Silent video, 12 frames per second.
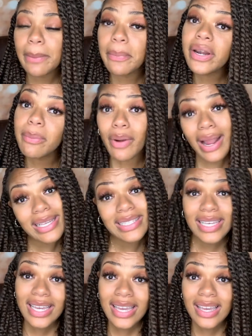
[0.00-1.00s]
pretty
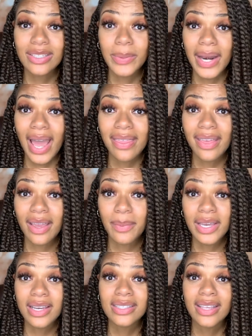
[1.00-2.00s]
pricey is what I think,
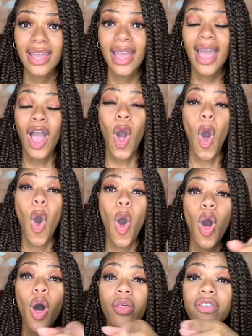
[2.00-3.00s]
because they
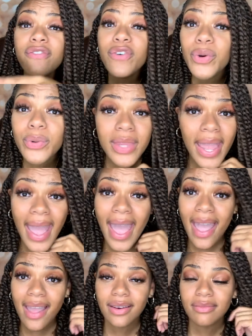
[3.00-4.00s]
all the food they
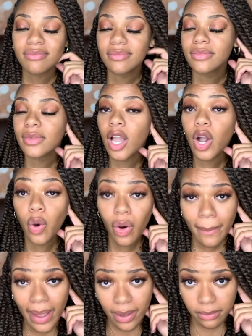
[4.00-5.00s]
had,
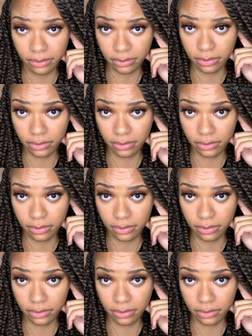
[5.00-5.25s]
gourmet.